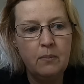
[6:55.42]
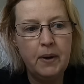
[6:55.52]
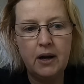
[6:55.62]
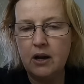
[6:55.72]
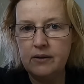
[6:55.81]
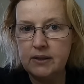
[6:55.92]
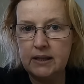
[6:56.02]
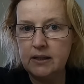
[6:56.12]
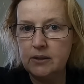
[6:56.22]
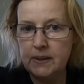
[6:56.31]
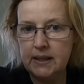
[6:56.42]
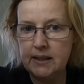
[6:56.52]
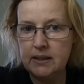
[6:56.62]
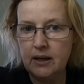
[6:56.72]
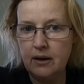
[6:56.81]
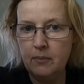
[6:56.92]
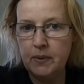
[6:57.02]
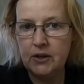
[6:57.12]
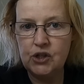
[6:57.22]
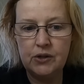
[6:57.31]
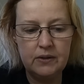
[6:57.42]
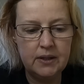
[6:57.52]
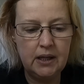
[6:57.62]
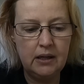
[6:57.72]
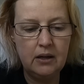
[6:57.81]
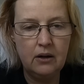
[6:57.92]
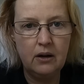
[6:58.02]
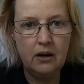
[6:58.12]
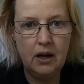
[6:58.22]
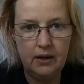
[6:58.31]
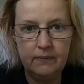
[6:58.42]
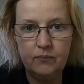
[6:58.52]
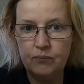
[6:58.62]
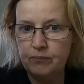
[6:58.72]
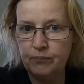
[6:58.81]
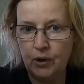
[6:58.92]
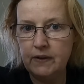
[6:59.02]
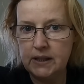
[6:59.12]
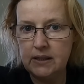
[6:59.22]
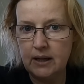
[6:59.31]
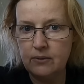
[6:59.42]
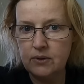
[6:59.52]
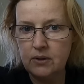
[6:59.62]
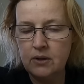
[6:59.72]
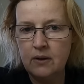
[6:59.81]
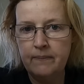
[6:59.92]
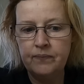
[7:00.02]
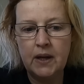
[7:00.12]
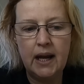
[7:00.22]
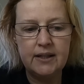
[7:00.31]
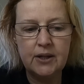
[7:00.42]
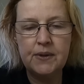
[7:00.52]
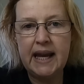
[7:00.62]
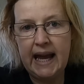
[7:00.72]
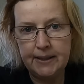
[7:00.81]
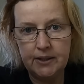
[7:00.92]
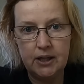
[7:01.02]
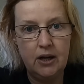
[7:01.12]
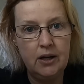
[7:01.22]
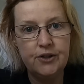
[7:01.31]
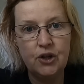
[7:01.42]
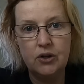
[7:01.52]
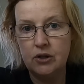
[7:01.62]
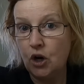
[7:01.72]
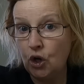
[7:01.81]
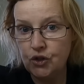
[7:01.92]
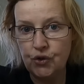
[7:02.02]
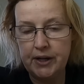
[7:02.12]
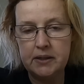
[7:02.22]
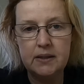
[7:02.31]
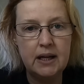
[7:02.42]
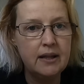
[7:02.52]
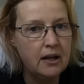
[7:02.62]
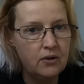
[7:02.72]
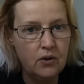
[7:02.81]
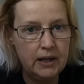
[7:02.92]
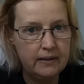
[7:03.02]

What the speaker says: but I can't send it to an editor because you can see her private details until the editor has signed a contract to say they're not